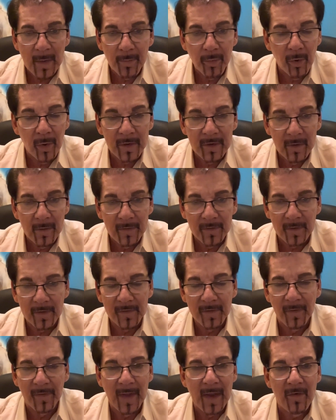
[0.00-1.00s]
Board
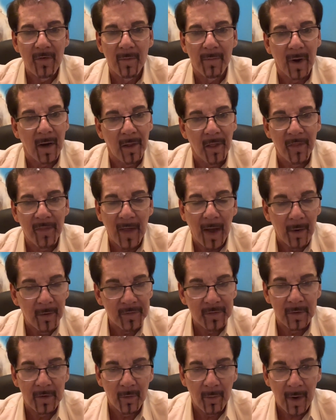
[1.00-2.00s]
uses. They have about
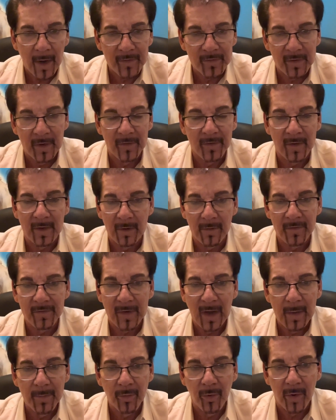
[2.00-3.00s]
1,000 questions in their
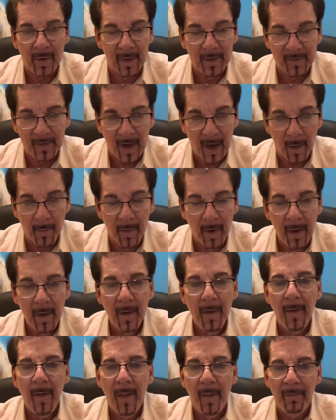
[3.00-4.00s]
State Board exam.
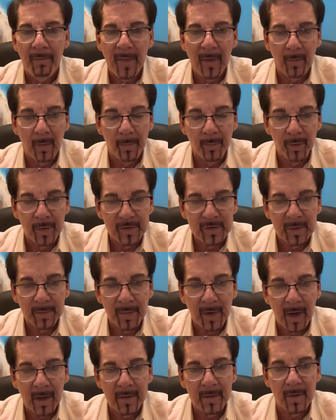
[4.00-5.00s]
They will push a
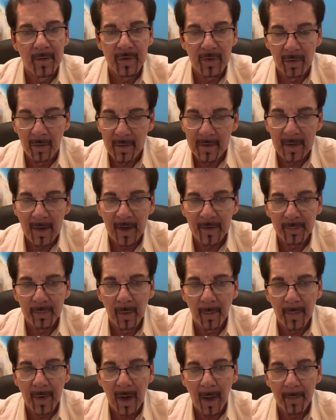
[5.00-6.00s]
button and your test
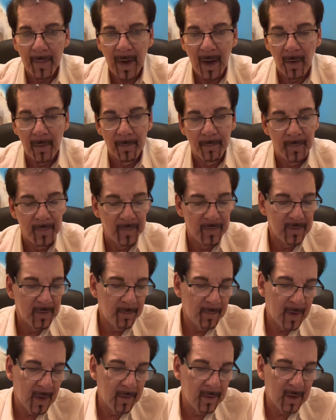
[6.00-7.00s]
will pop out.
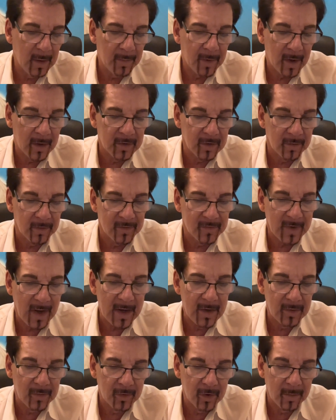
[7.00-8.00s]
Depending upon your
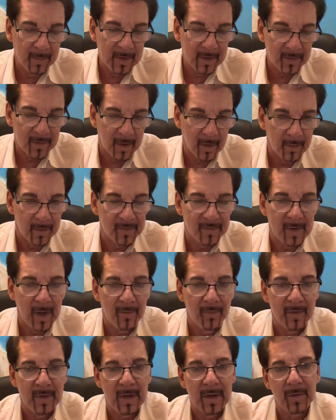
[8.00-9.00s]
state, could be as low as
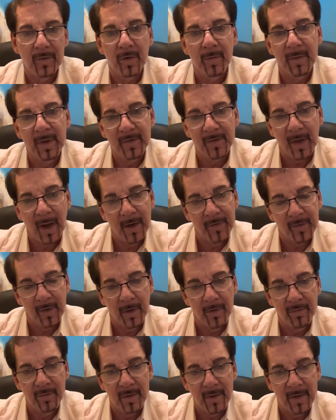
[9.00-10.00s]
70, could be as high as
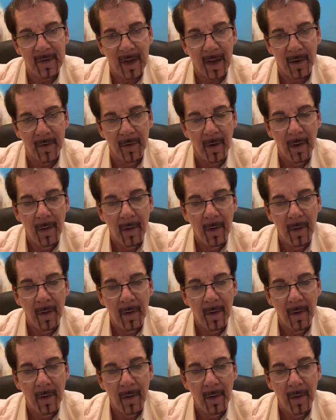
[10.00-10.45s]
110.